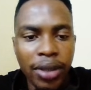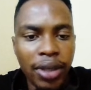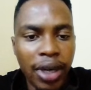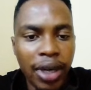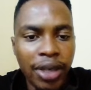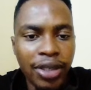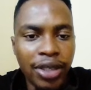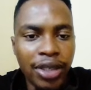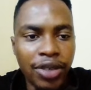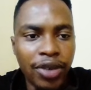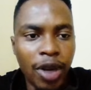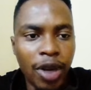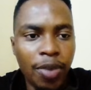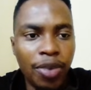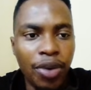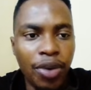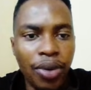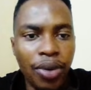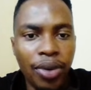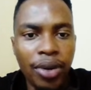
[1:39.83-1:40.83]
There is the
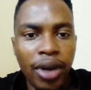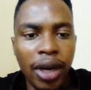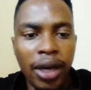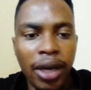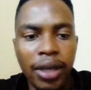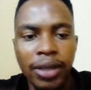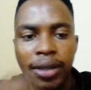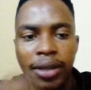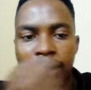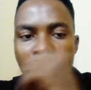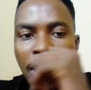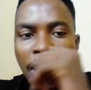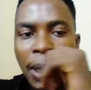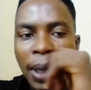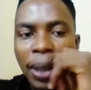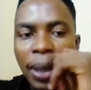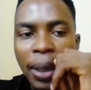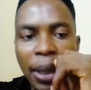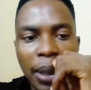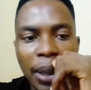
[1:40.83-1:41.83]
repo, and
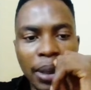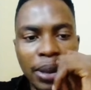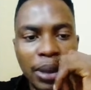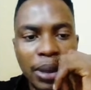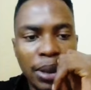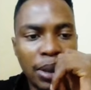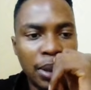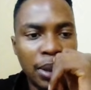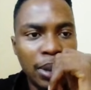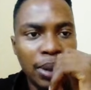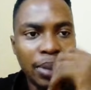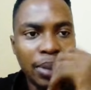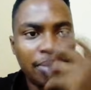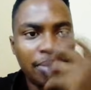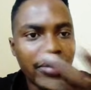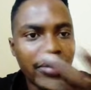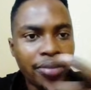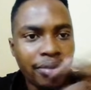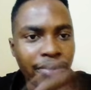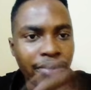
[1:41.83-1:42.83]
it's
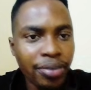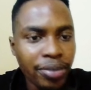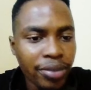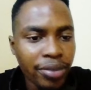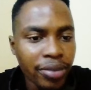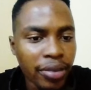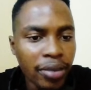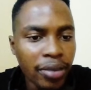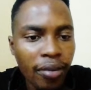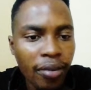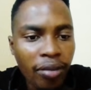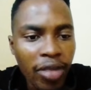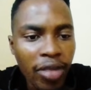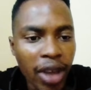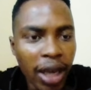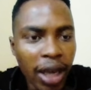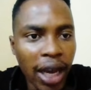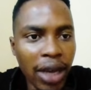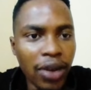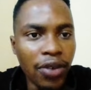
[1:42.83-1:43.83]

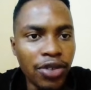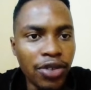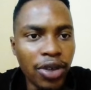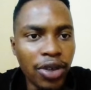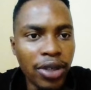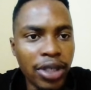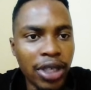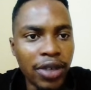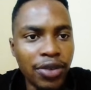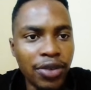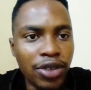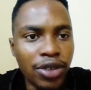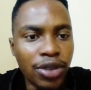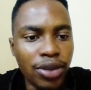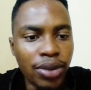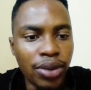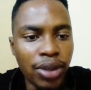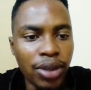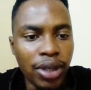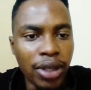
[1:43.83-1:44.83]
kind of just gives
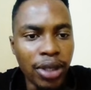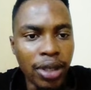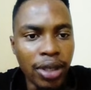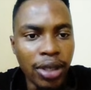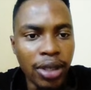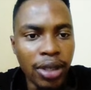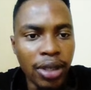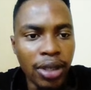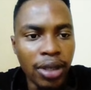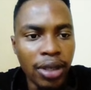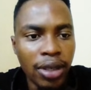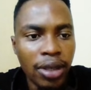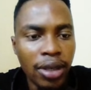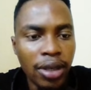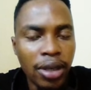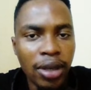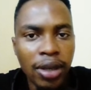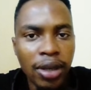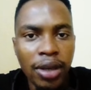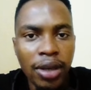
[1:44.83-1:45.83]
you the
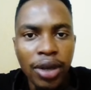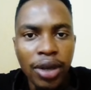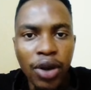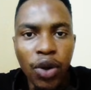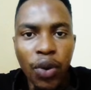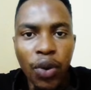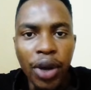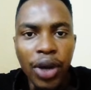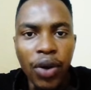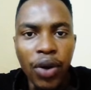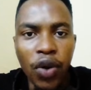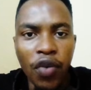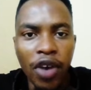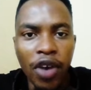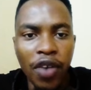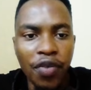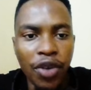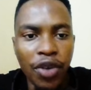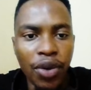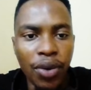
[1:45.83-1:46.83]
quick
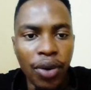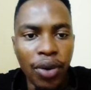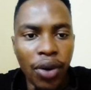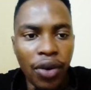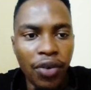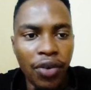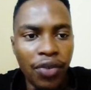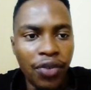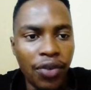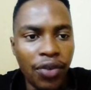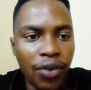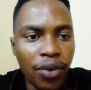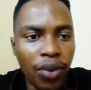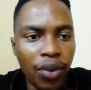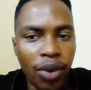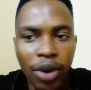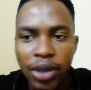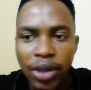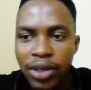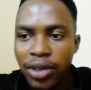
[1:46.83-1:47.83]
overview of
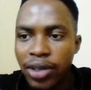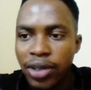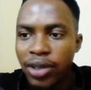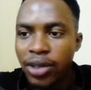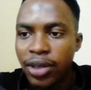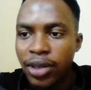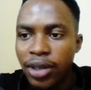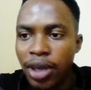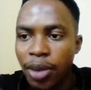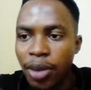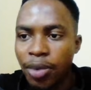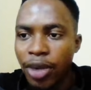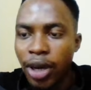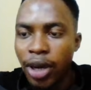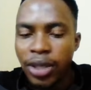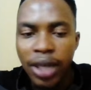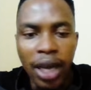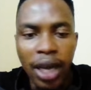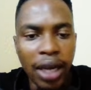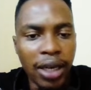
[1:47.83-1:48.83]
what the
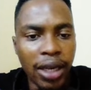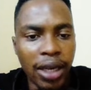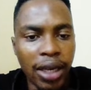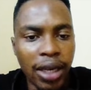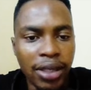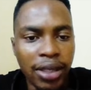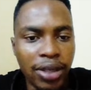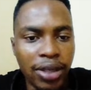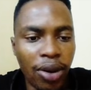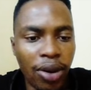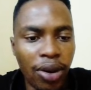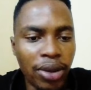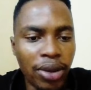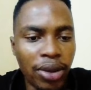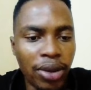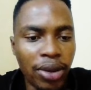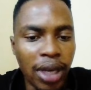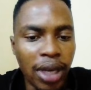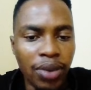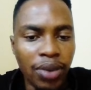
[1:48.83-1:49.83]
browser harness does
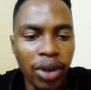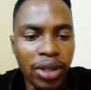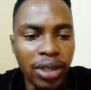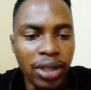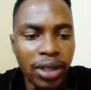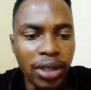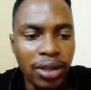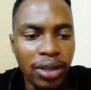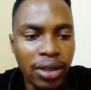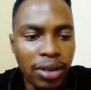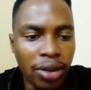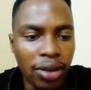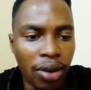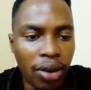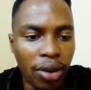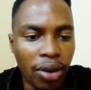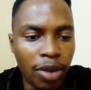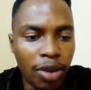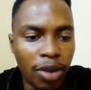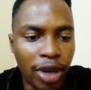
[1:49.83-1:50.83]
and what it's
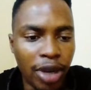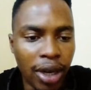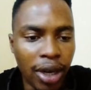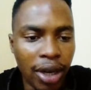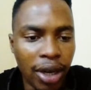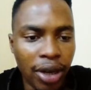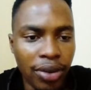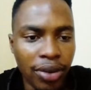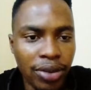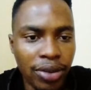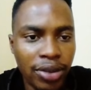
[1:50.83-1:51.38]
all about.